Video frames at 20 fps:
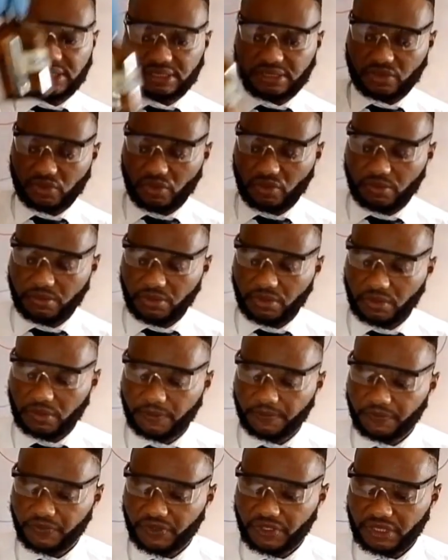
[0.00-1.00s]
it's soluble.
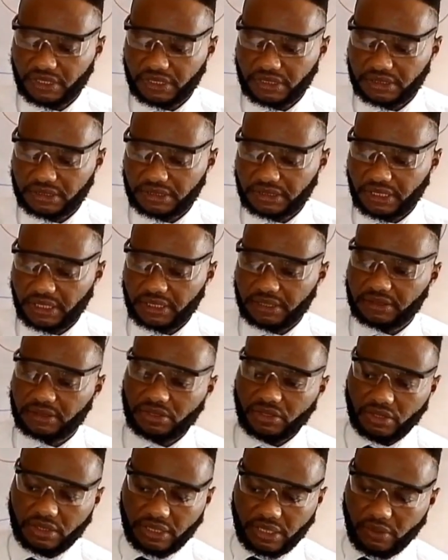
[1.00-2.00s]
Then
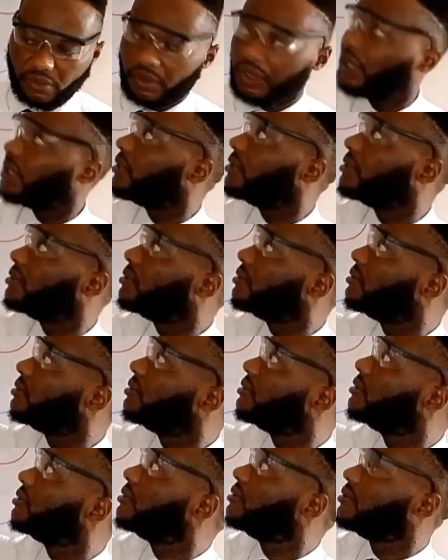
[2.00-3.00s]
the other one,
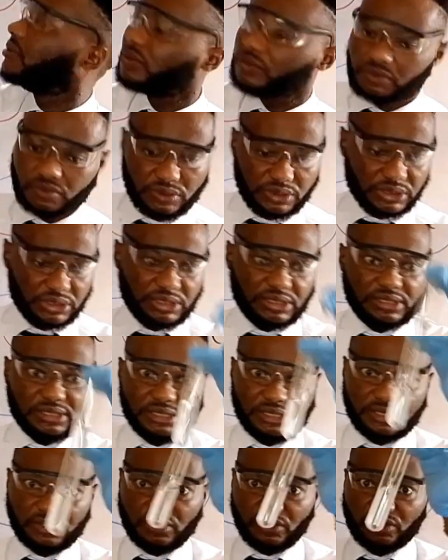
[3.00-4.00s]
which is
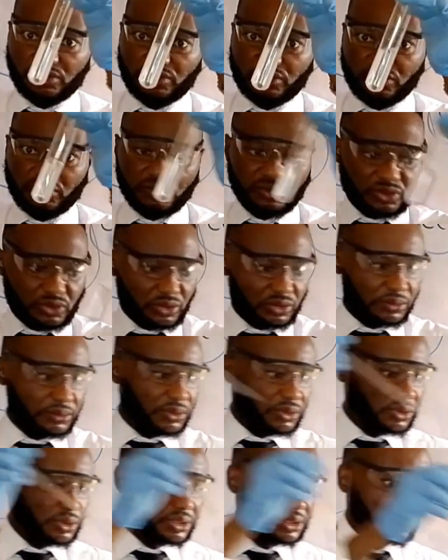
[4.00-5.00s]
this, also
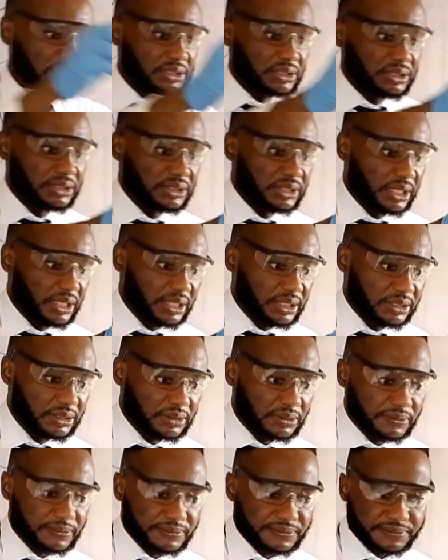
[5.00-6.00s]
soluble. Then